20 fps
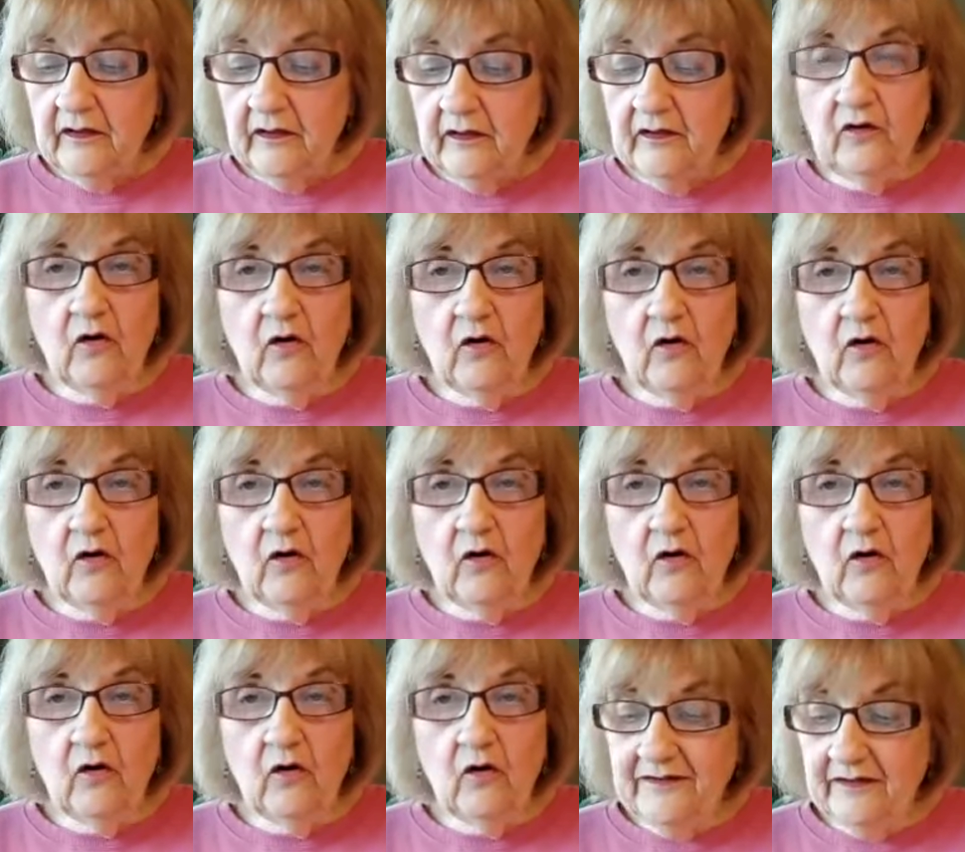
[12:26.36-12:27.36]
no
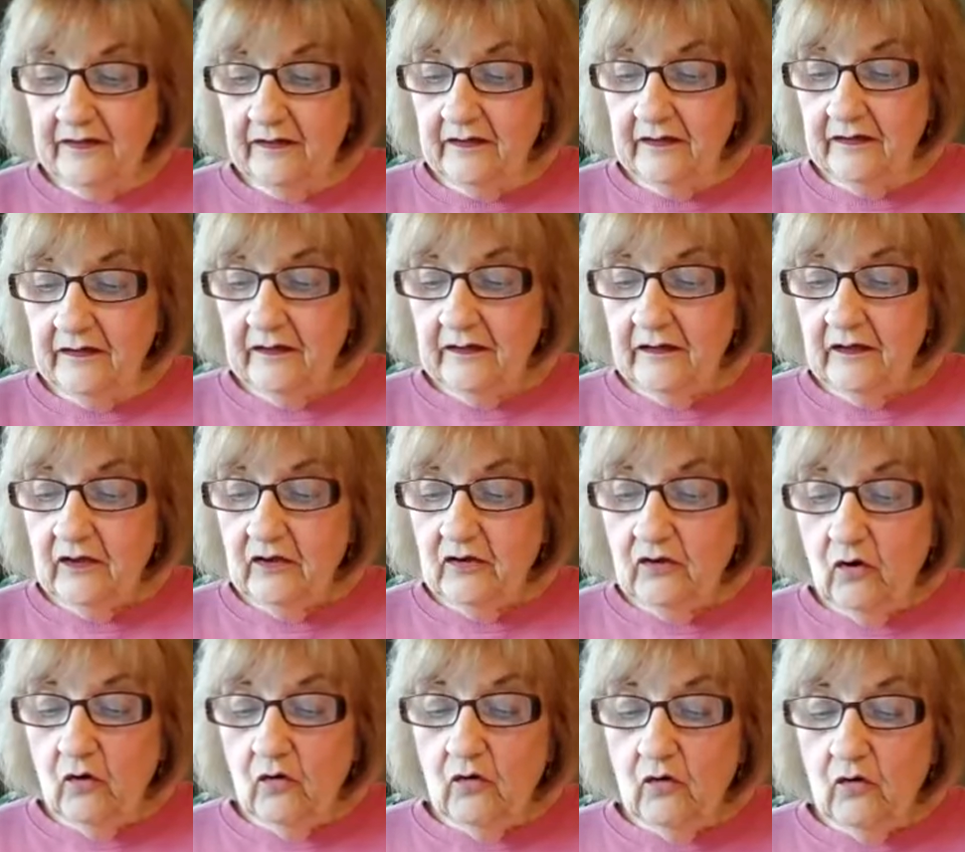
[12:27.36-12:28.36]
reality,
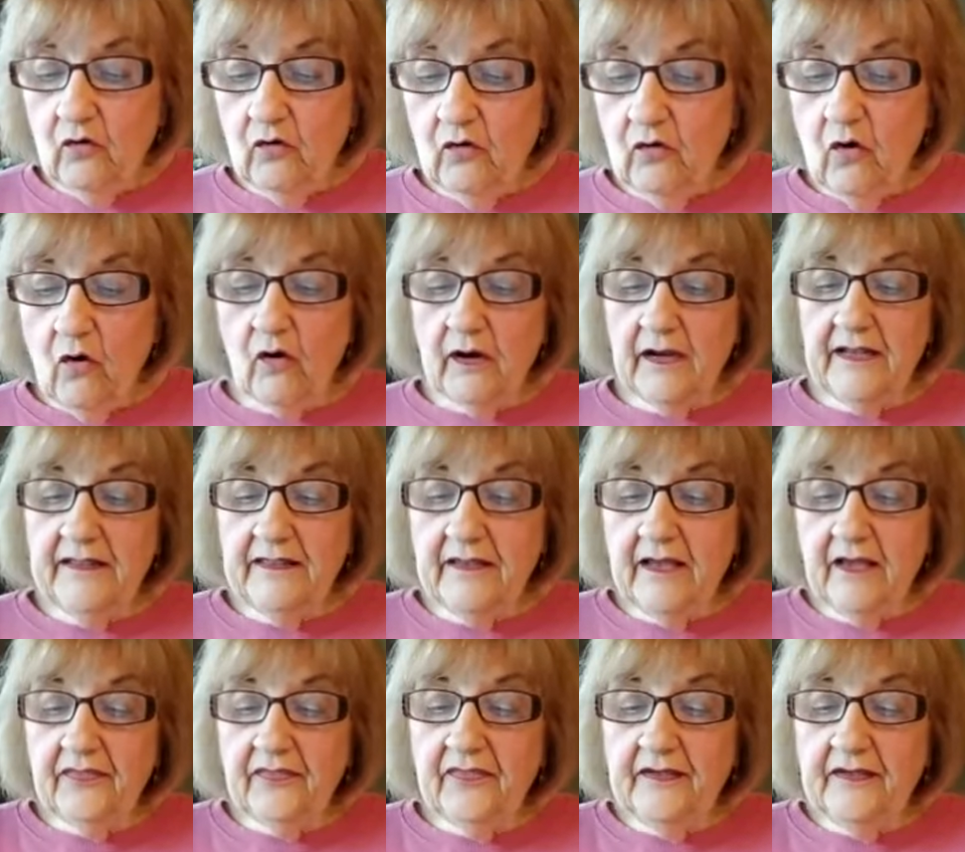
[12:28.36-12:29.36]
no core,
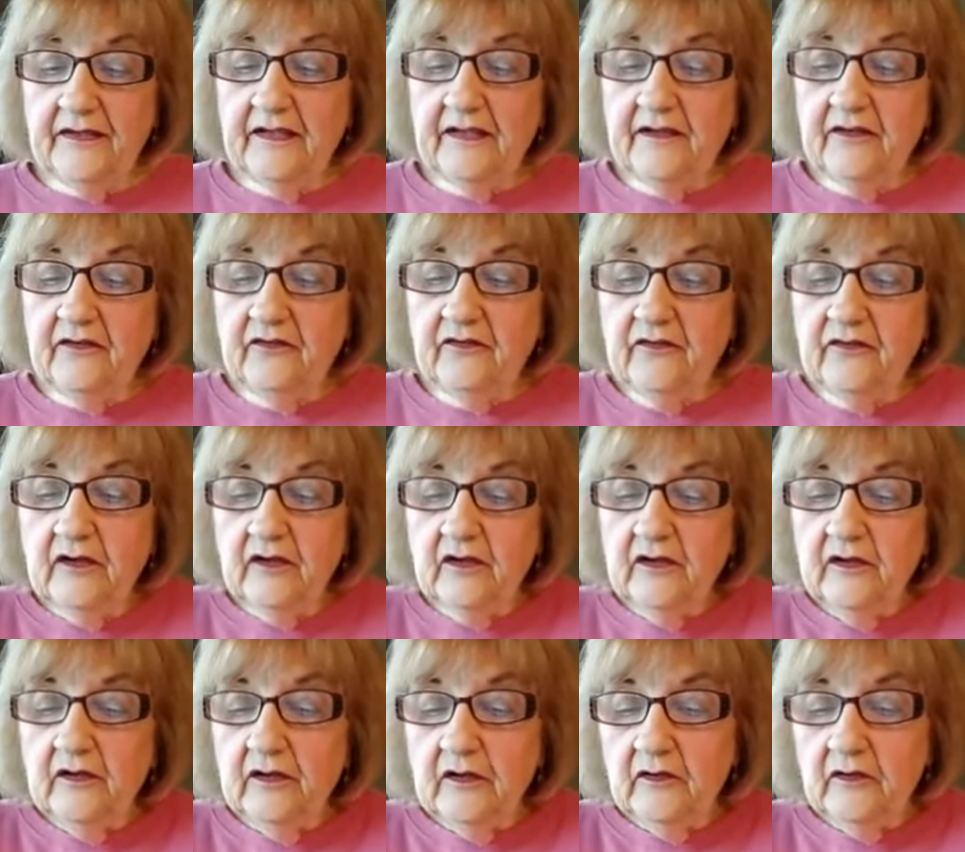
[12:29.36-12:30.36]
and nothing that is
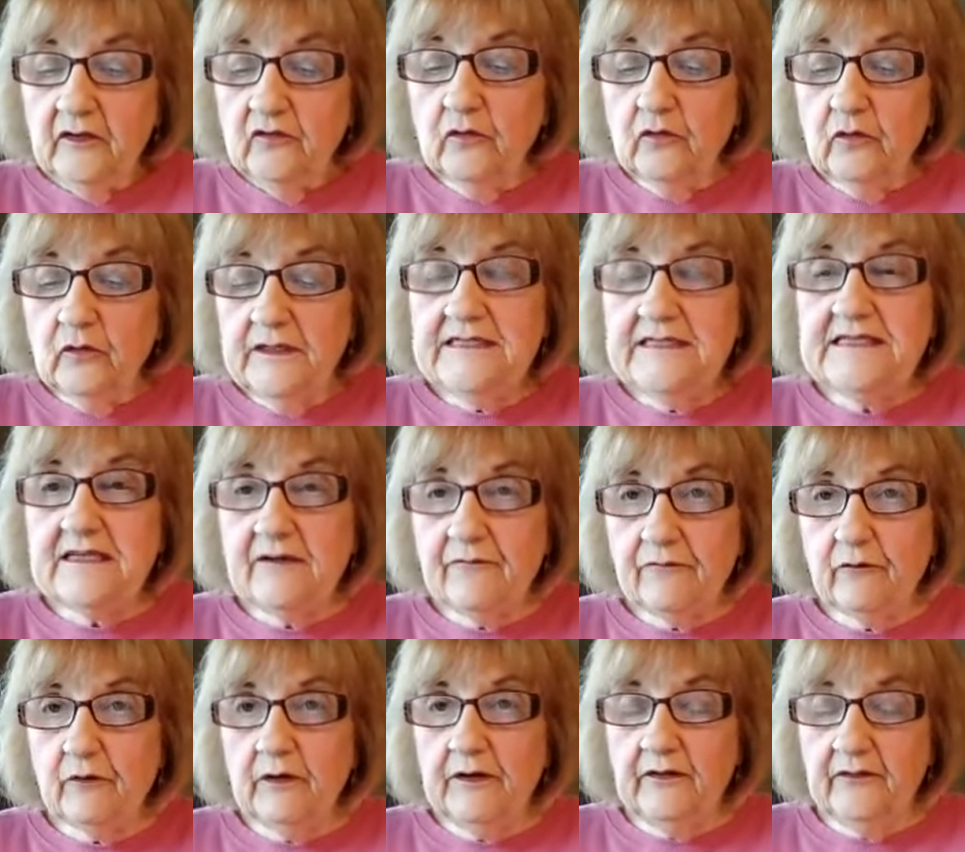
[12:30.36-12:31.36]
truly
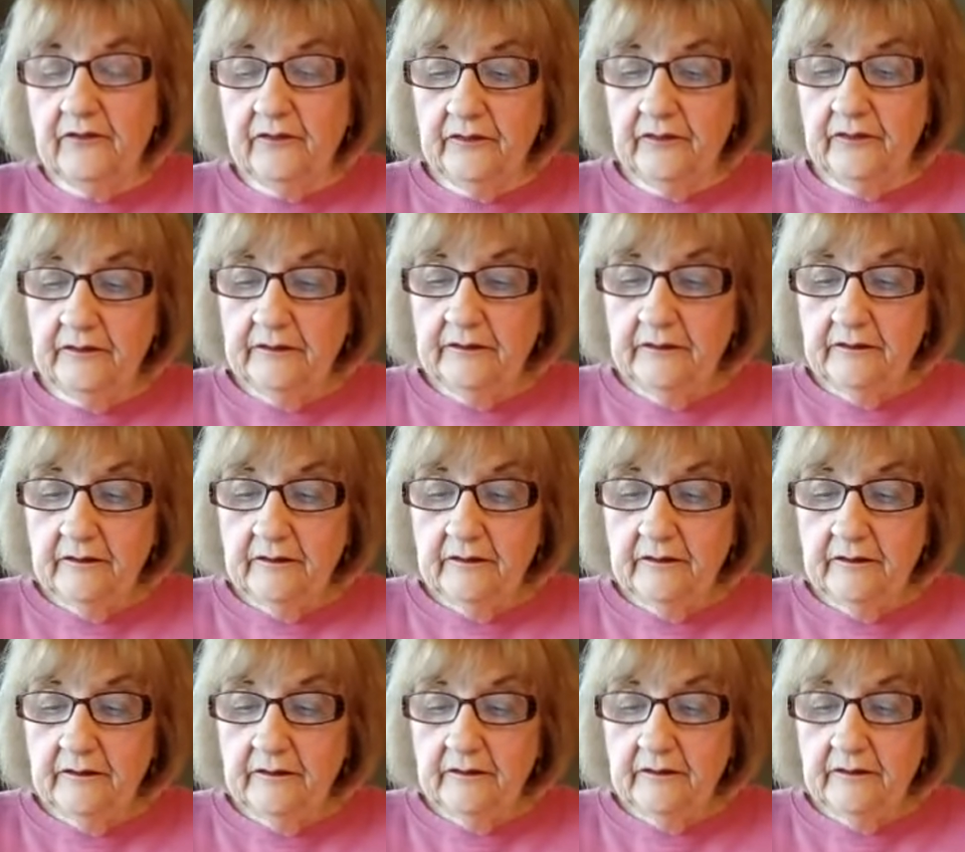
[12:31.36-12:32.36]
different?
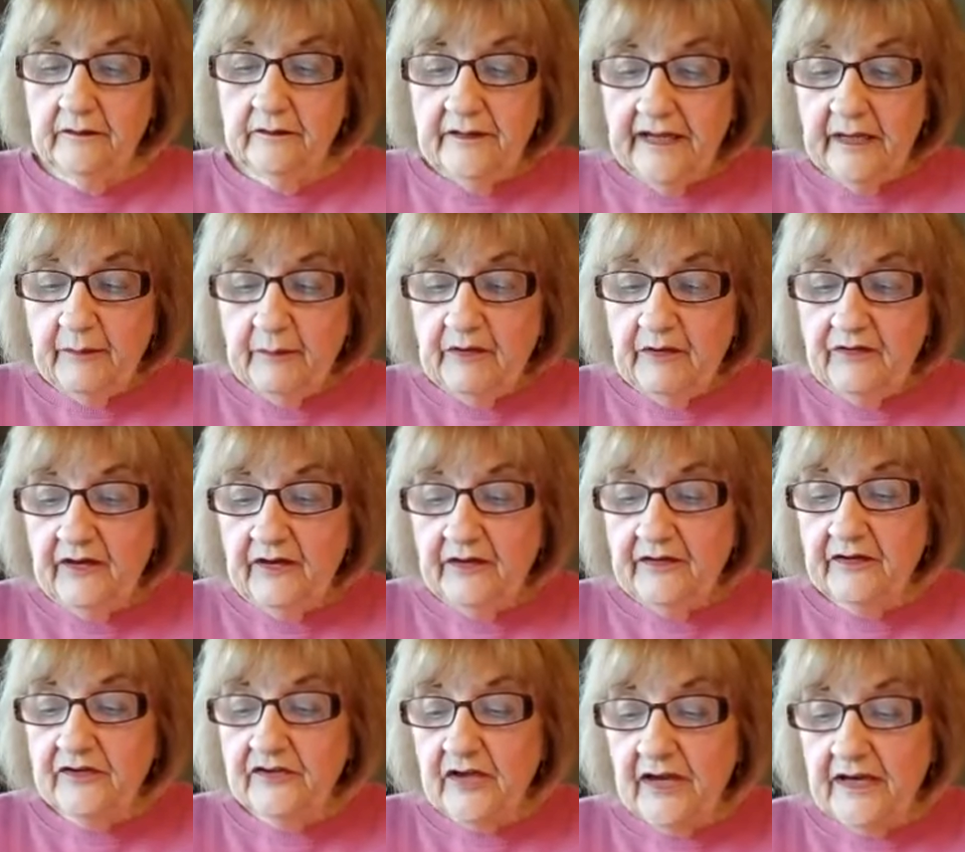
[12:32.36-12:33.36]
Today we
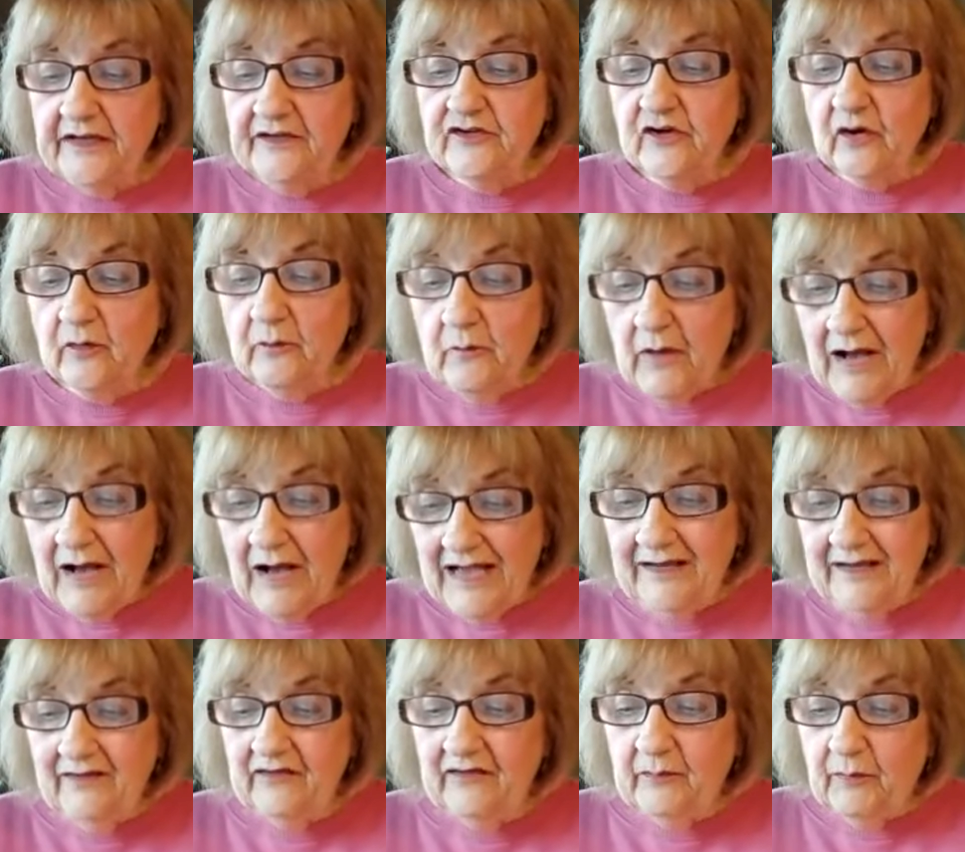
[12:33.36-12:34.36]
seek to change our
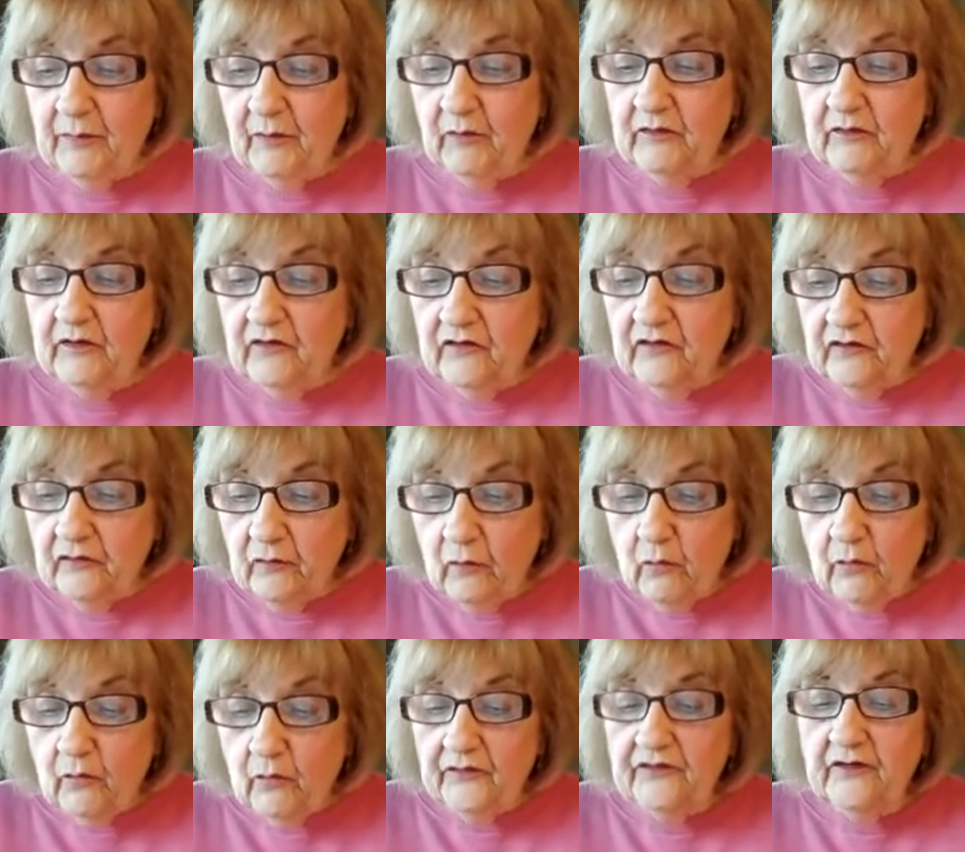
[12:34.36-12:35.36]
minds about the
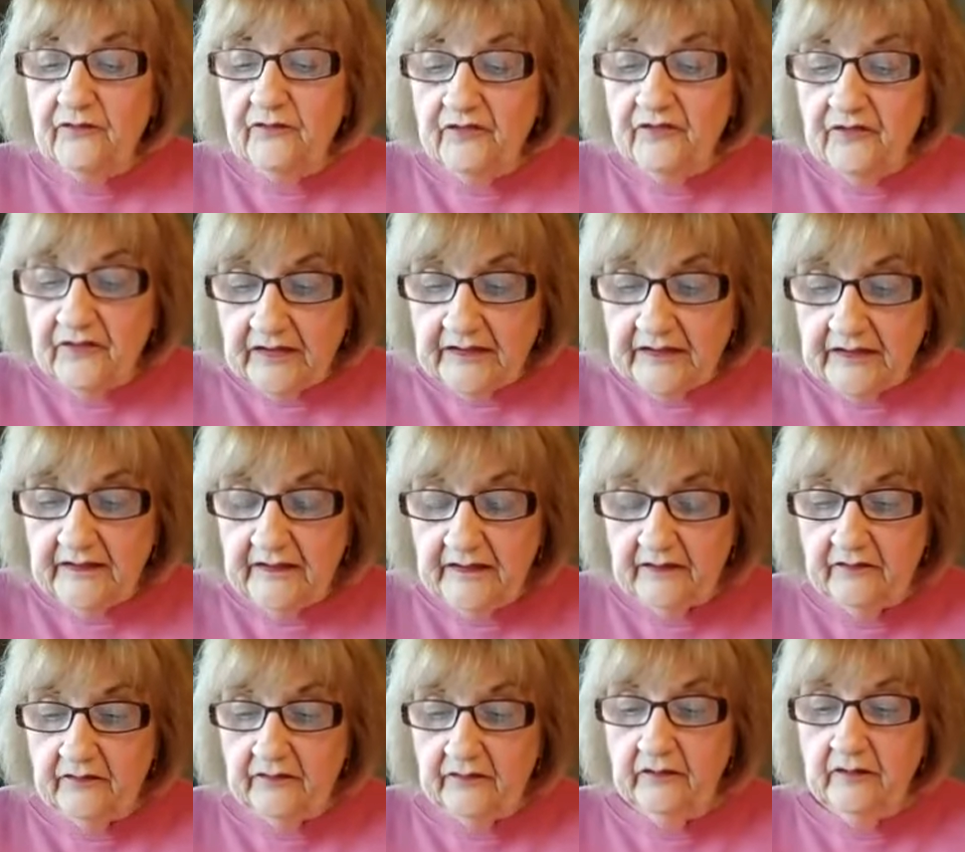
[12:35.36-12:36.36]
source of
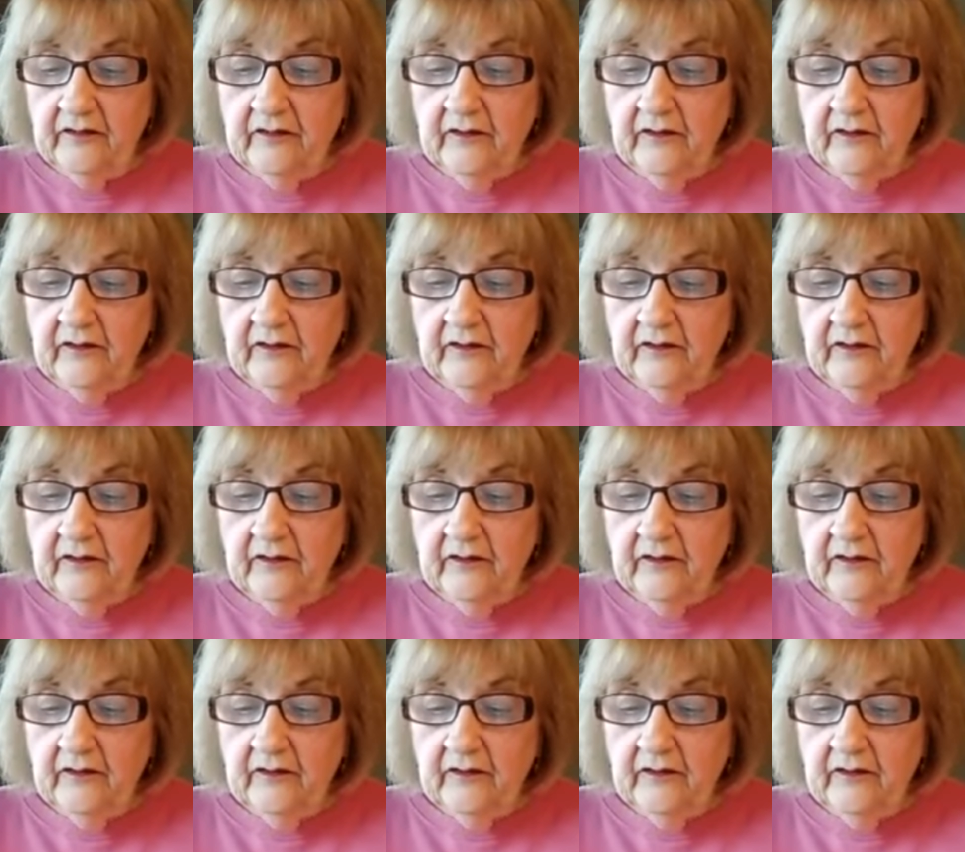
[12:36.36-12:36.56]
sickness,